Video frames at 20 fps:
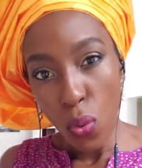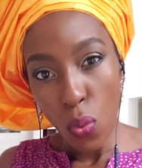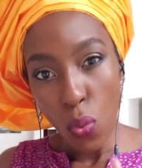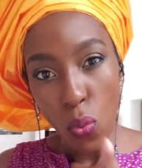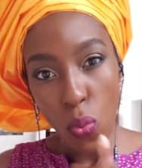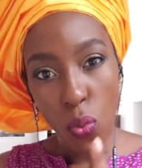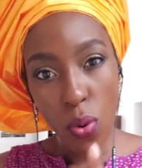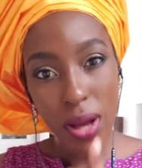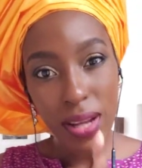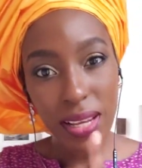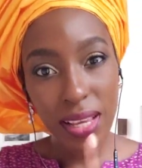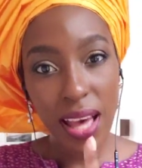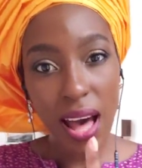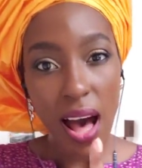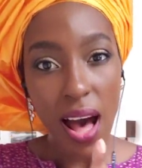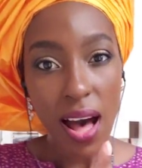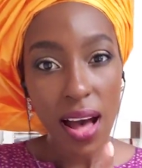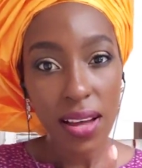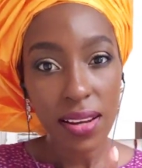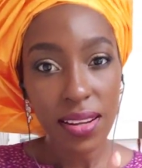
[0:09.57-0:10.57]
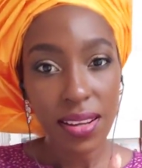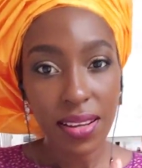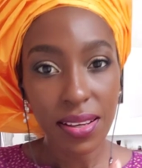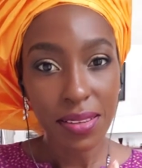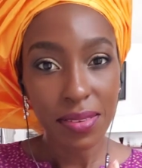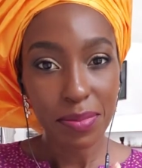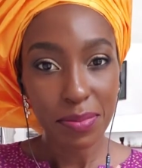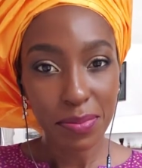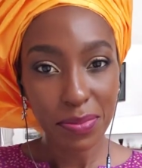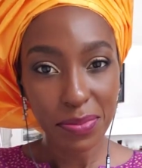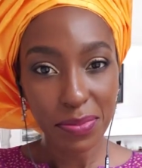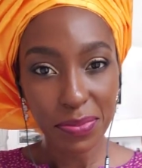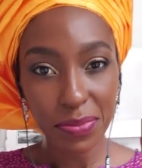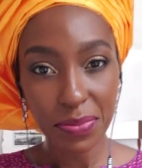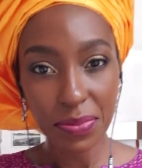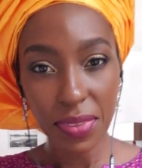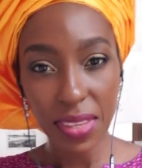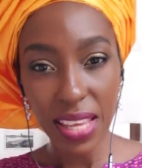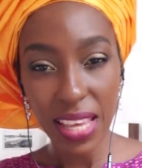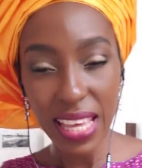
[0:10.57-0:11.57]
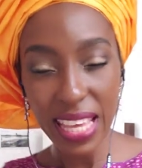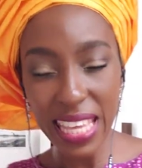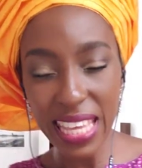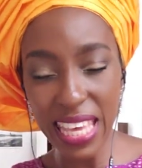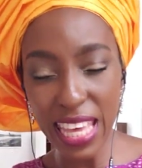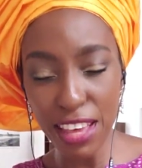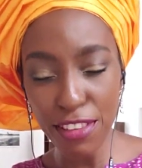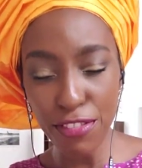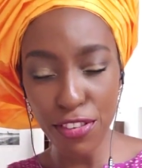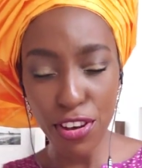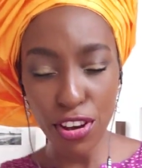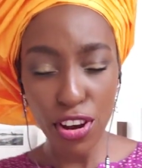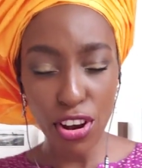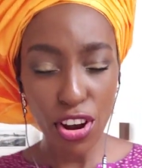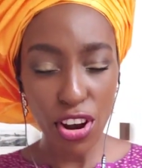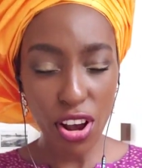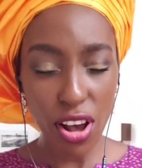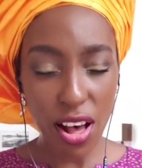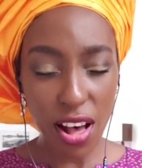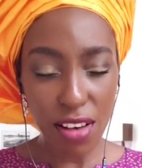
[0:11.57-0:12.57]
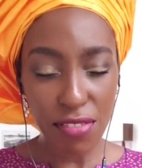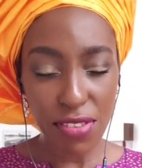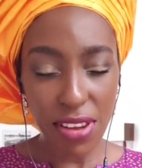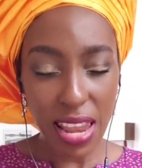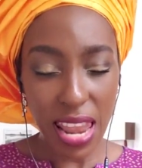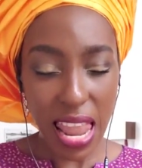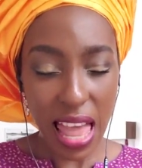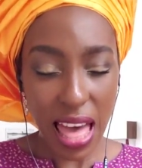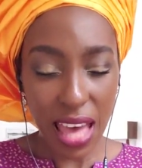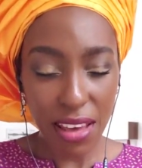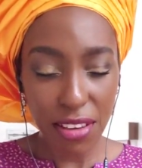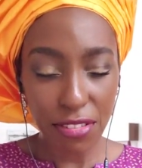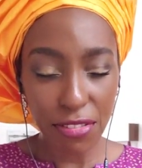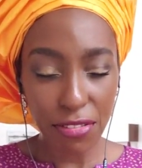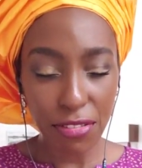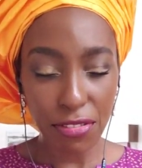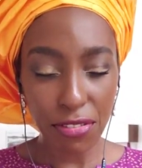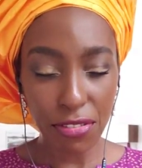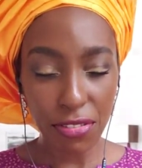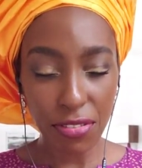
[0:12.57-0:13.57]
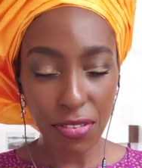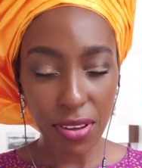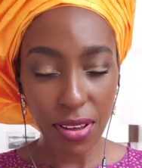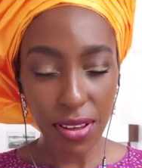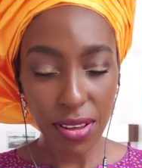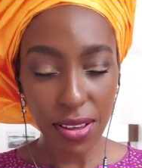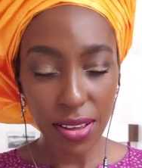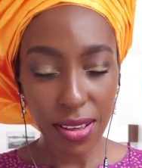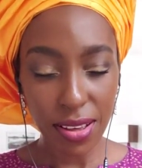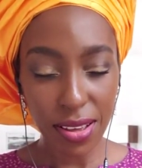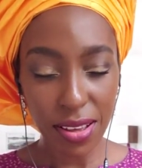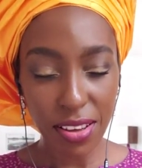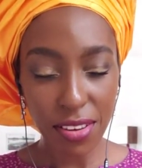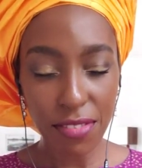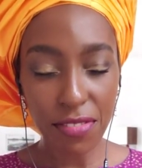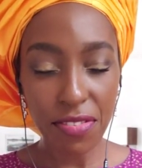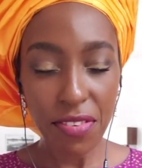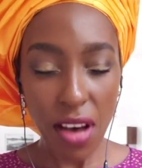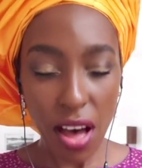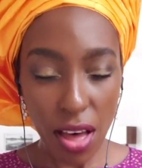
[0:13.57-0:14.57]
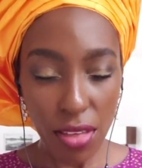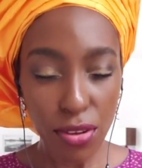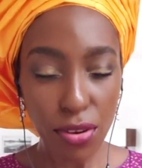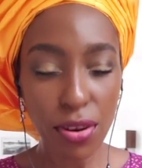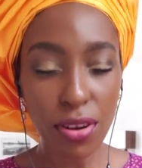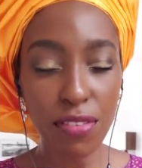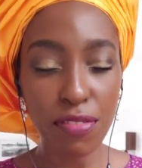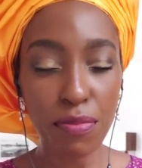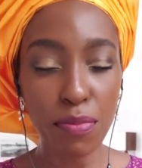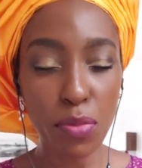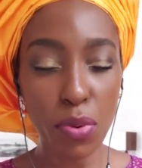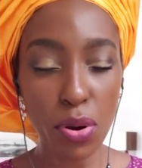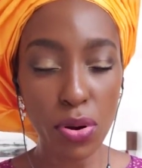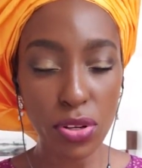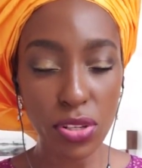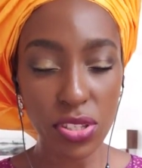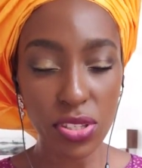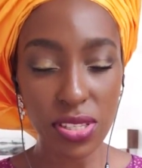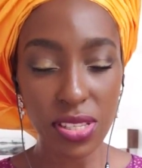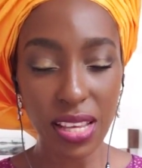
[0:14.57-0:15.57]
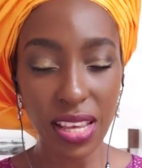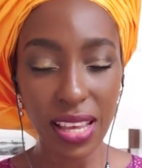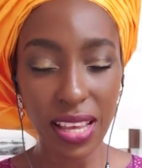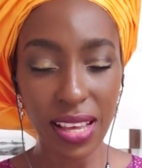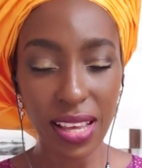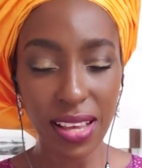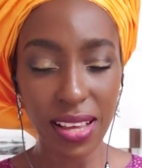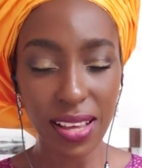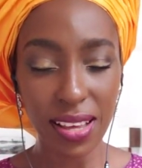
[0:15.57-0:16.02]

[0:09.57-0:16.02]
One God, giver of life, Father of mercy,